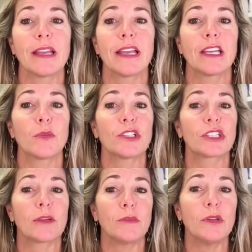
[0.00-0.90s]
in which
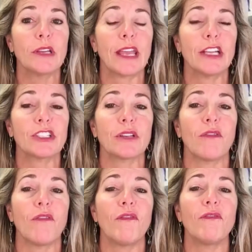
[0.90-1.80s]
communication
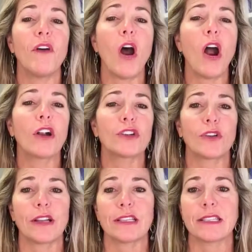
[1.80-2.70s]
far
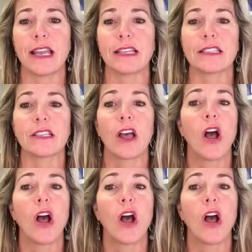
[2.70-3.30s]
transcends